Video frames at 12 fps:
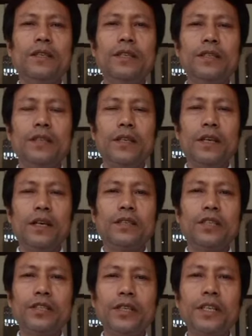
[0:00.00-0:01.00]

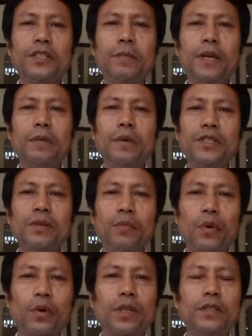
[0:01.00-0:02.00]
Teaching is very much
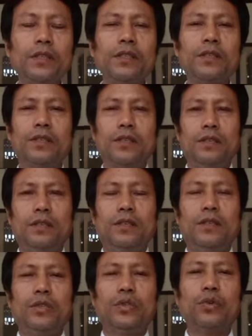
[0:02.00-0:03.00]
important
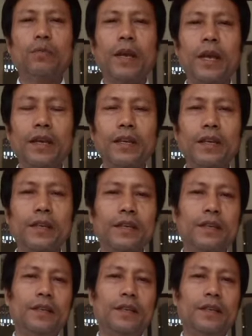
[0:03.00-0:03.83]
to make